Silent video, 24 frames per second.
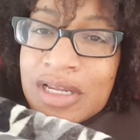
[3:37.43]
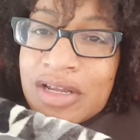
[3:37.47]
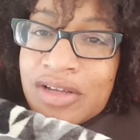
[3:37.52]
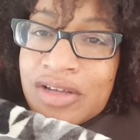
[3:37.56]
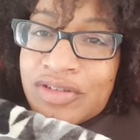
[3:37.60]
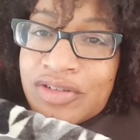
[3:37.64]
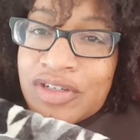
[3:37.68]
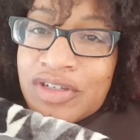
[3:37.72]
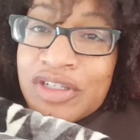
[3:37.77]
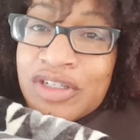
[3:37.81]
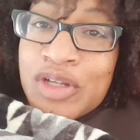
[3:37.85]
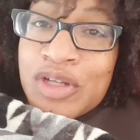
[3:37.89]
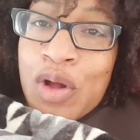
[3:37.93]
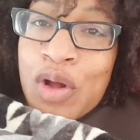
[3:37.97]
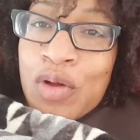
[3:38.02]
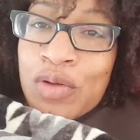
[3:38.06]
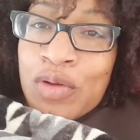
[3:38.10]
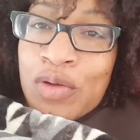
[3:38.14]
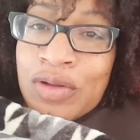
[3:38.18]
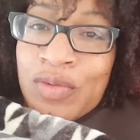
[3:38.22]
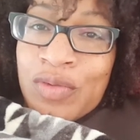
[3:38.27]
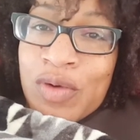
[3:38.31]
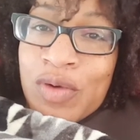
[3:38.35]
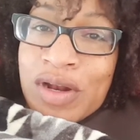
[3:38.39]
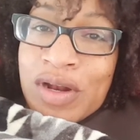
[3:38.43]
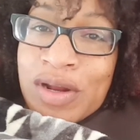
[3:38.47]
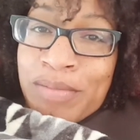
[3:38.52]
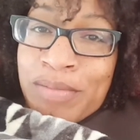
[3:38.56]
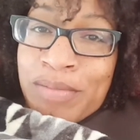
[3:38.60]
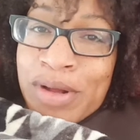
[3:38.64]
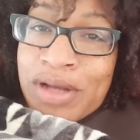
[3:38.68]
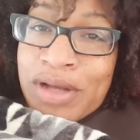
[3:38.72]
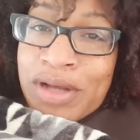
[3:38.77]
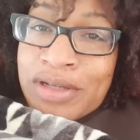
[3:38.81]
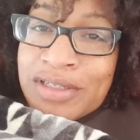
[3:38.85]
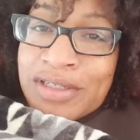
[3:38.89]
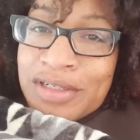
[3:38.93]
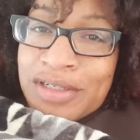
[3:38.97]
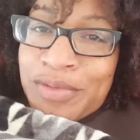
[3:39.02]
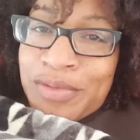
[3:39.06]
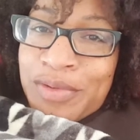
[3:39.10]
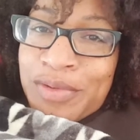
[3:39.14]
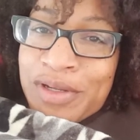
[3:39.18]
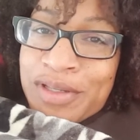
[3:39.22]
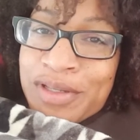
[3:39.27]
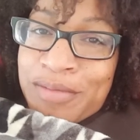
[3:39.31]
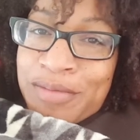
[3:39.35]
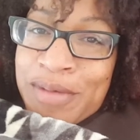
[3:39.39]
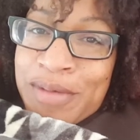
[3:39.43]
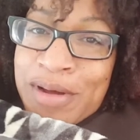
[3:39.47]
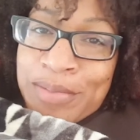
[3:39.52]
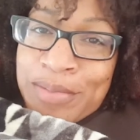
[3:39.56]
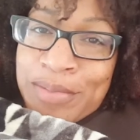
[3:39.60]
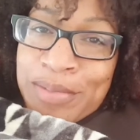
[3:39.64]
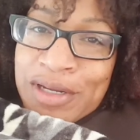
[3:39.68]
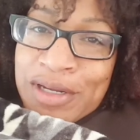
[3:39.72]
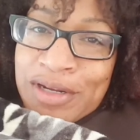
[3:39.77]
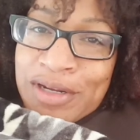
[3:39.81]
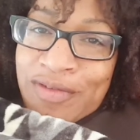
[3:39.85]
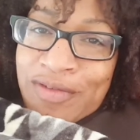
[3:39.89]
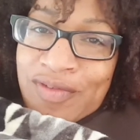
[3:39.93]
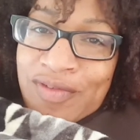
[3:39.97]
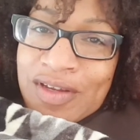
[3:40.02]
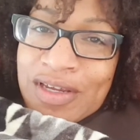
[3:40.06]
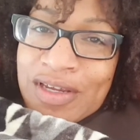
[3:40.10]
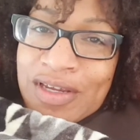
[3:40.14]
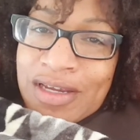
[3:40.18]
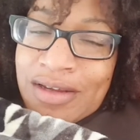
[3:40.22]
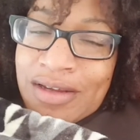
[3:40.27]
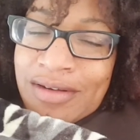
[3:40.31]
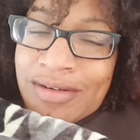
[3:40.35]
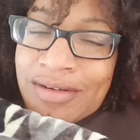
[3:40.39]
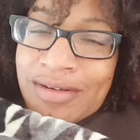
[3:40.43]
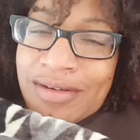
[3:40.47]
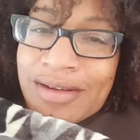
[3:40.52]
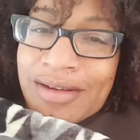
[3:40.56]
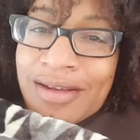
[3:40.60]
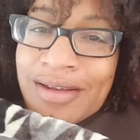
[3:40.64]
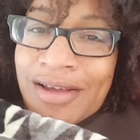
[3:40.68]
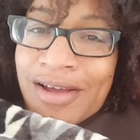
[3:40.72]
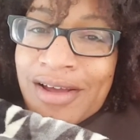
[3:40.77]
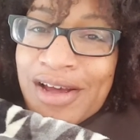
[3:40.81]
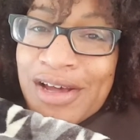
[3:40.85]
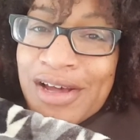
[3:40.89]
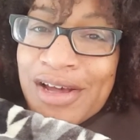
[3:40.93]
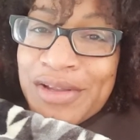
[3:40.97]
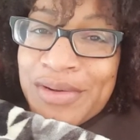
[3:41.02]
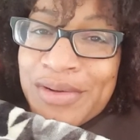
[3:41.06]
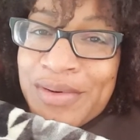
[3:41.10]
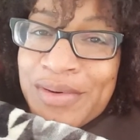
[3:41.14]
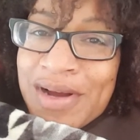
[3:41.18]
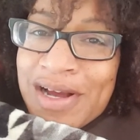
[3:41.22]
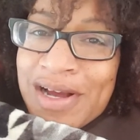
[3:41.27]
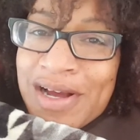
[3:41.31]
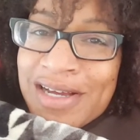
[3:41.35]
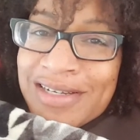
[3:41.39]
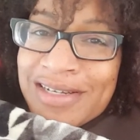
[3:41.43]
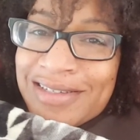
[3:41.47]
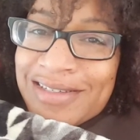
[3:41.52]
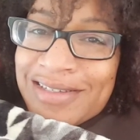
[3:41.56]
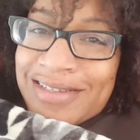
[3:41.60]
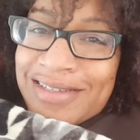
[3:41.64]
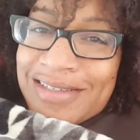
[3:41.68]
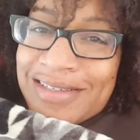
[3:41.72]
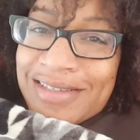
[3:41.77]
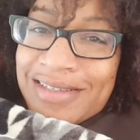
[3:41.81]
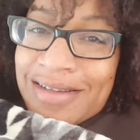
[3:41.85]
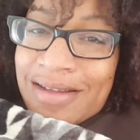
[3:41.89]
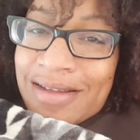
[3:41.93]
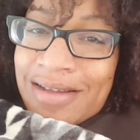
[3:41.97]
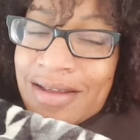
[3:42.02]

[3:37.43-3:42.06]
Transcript: she's the only one I'm bossy with about being a vegan. Otherwise,